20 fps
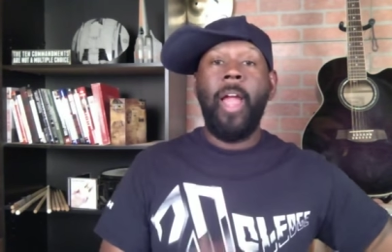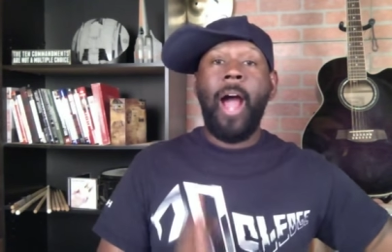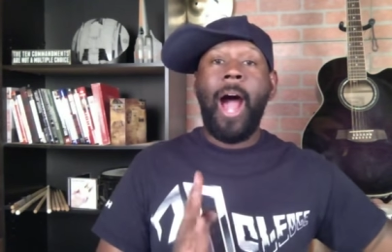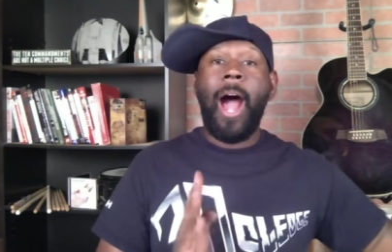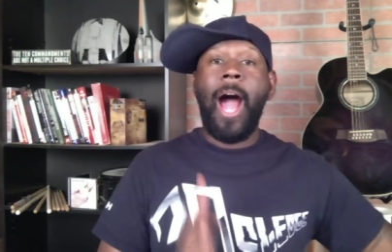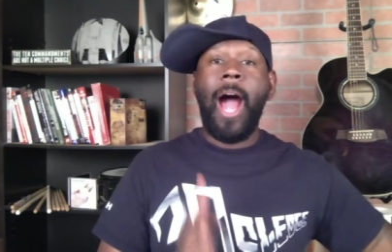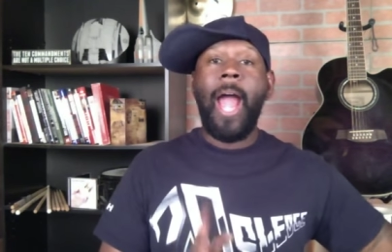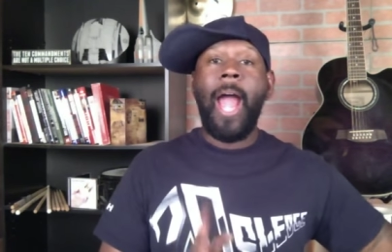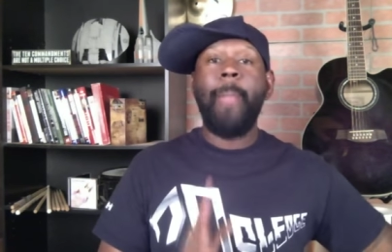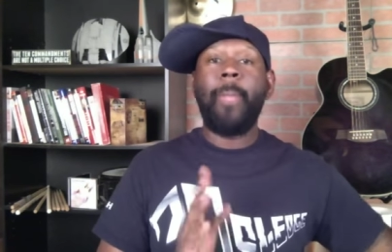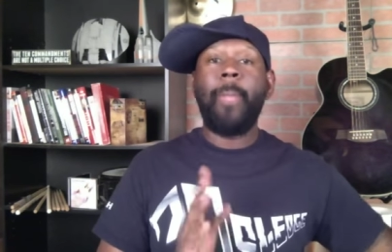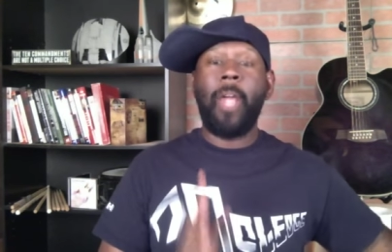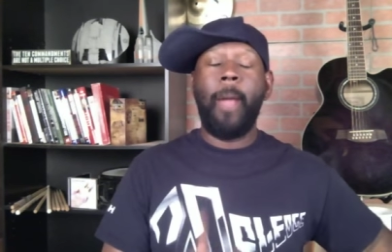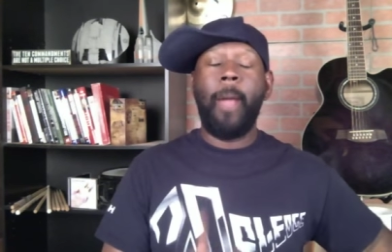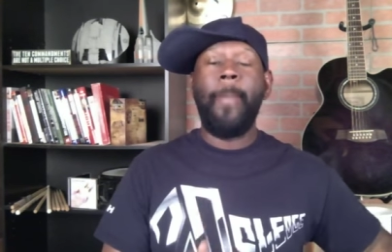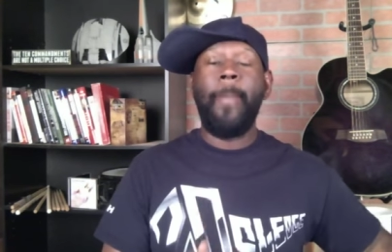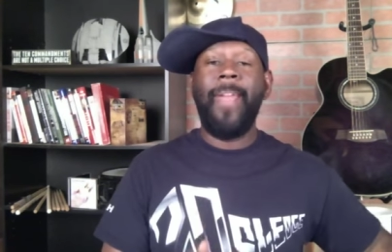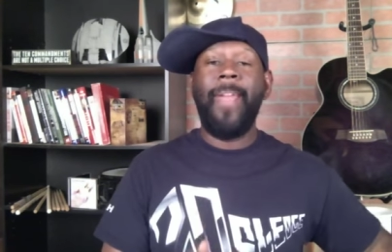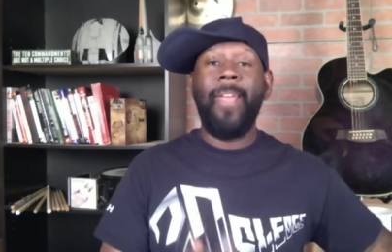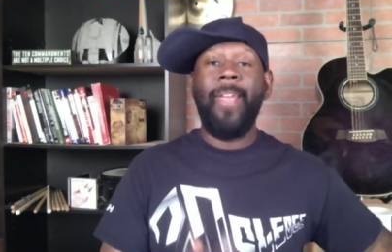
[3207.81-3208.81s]
I'm
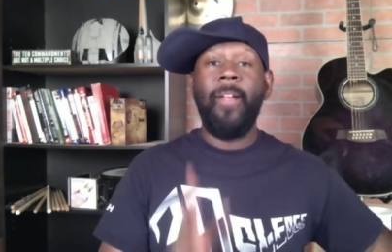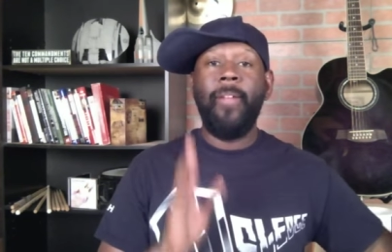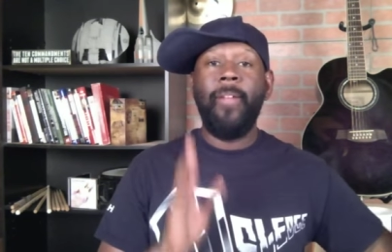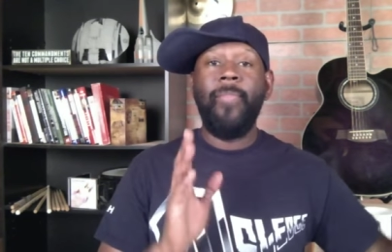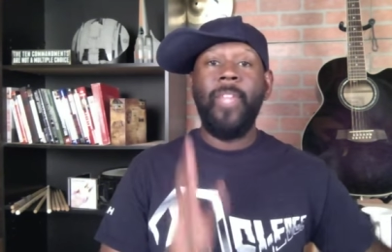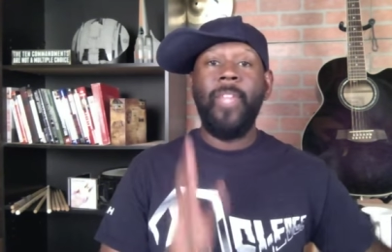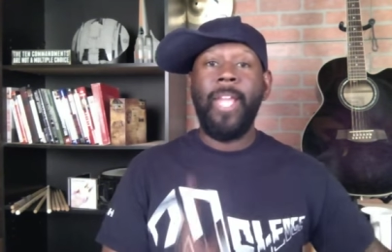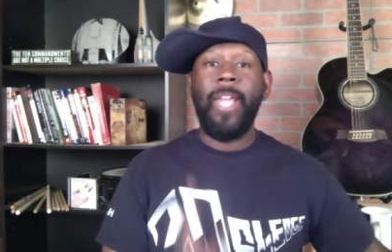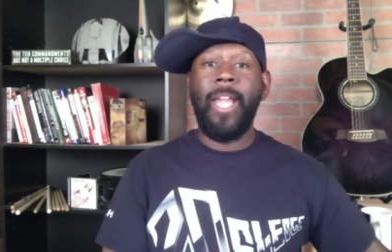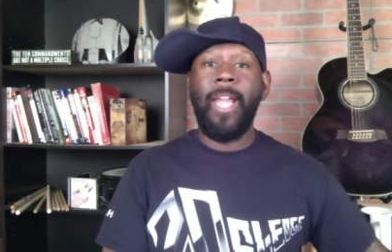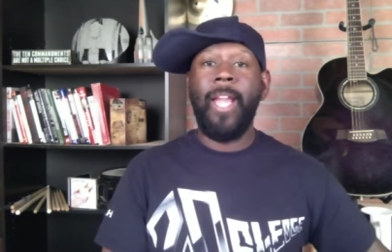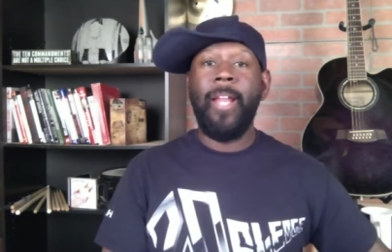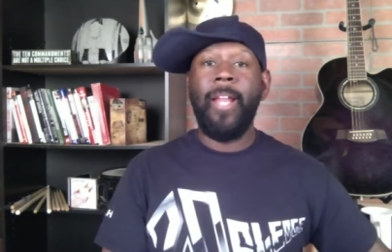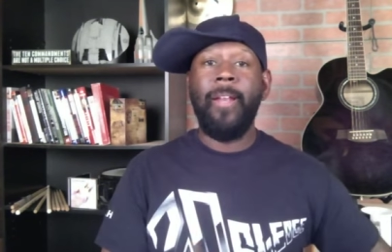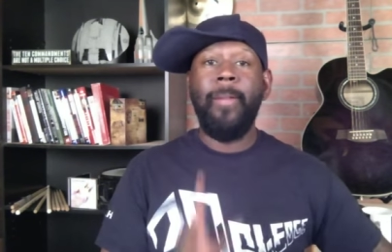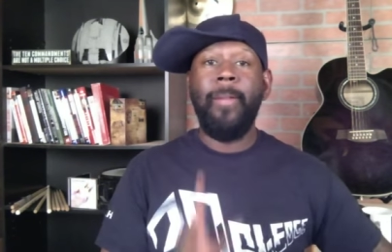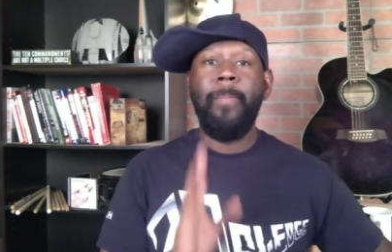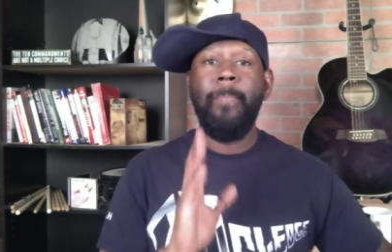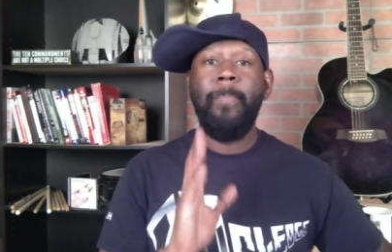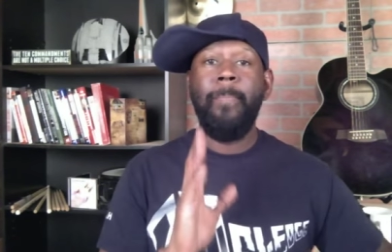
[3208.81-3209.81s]
coming
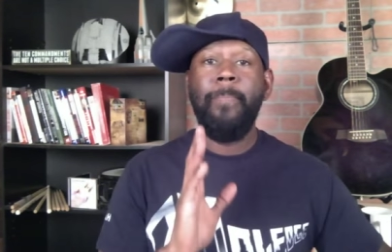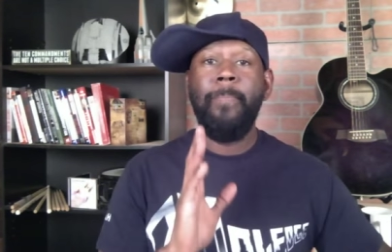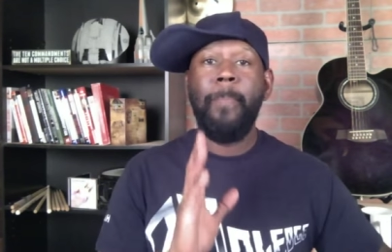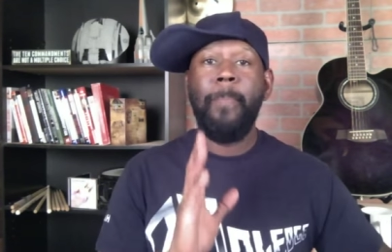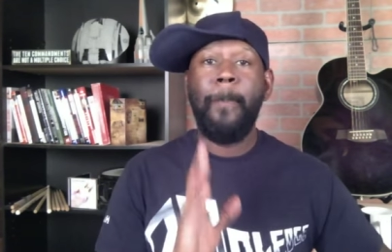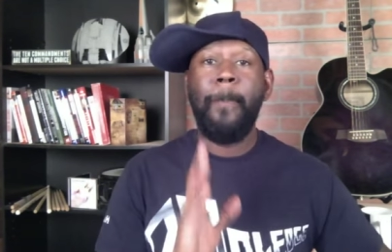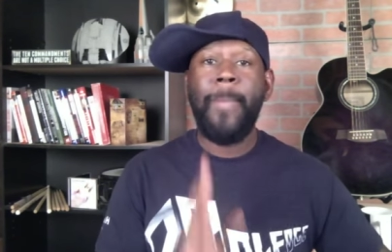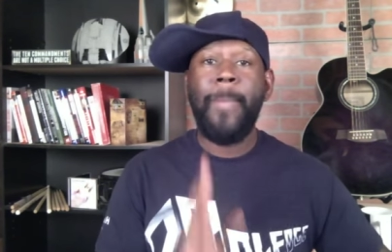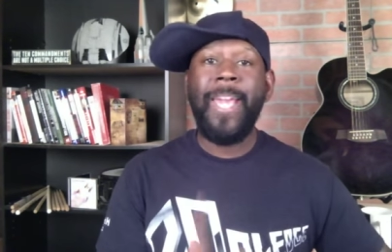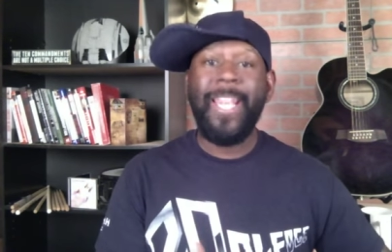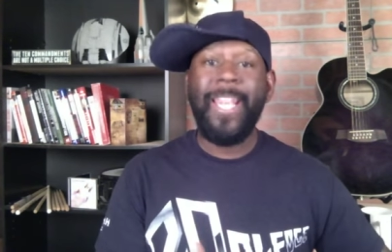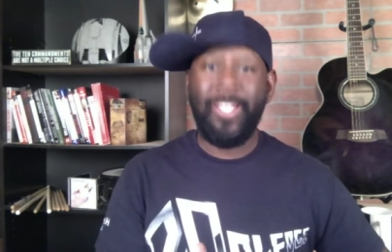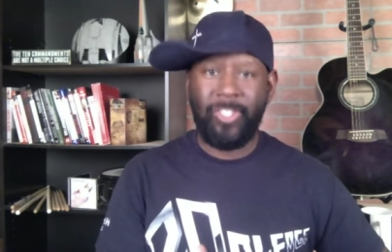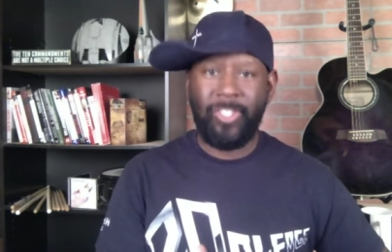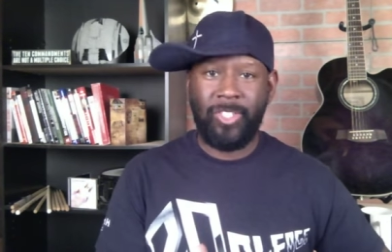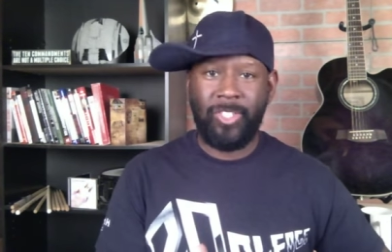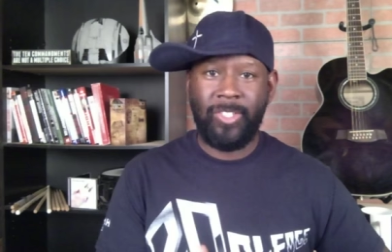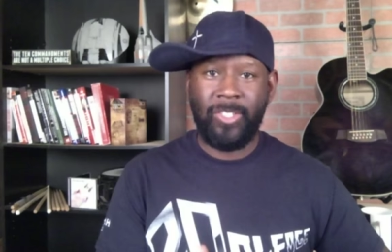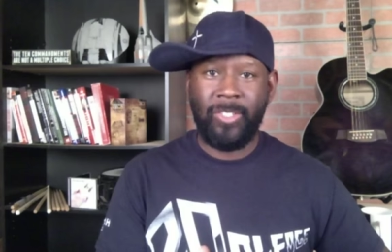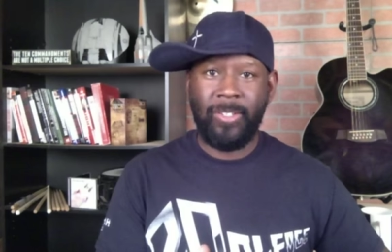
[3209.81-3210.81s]
in
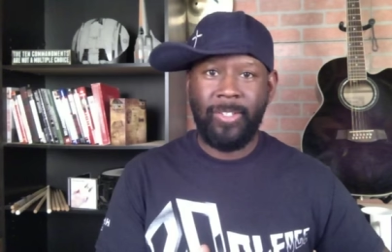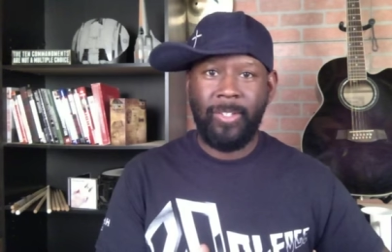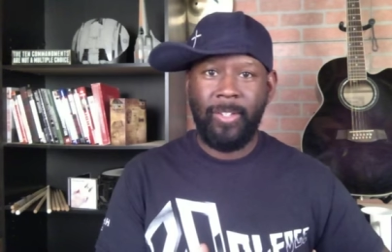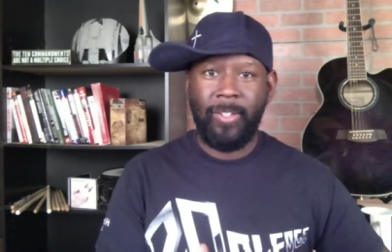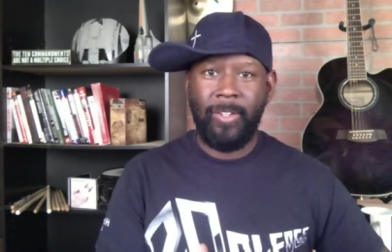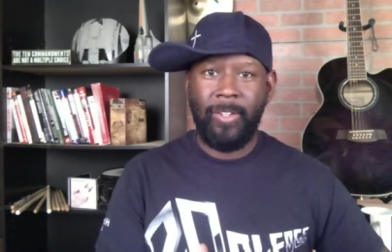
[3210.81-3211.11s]
peace. Yeah.